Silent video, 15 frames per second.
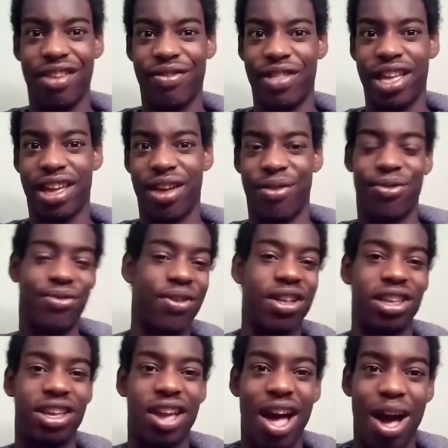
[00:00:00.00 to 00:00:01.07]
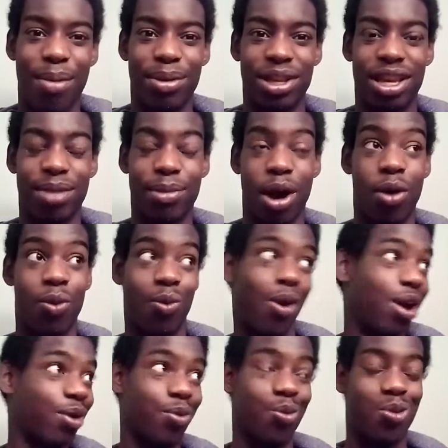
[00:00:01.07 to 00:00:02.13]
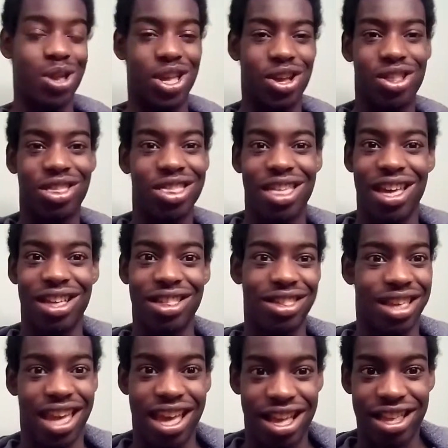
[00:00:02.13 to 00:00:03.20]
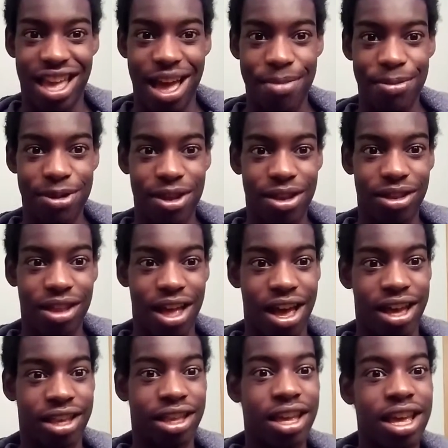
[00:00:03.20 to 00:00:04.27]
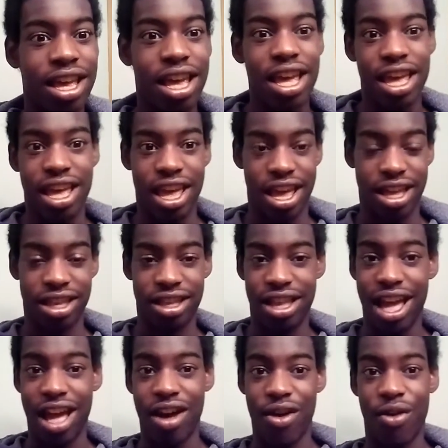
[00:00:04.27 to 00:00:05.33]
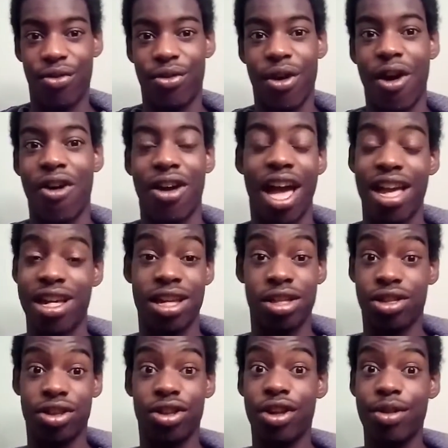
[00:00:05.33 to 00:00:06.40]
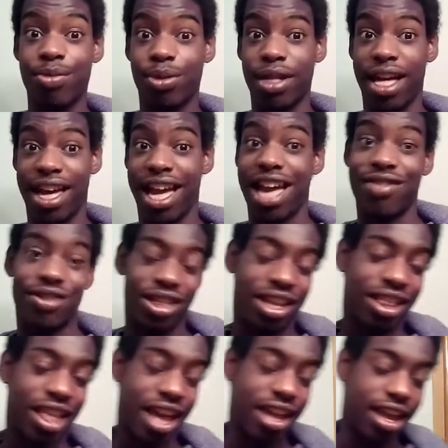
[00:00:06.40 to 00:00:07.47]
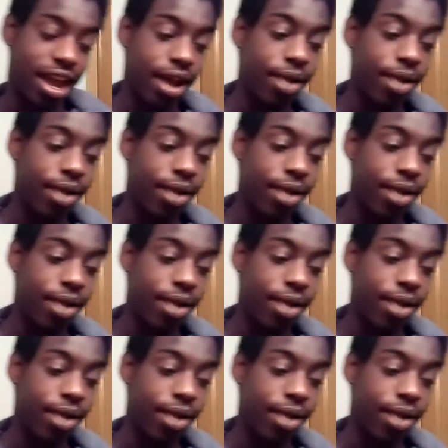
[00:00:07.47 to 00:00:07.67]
kind of like a funny comedy about what weird things can happen online. And yeah, overall, I, it's a good play. I really like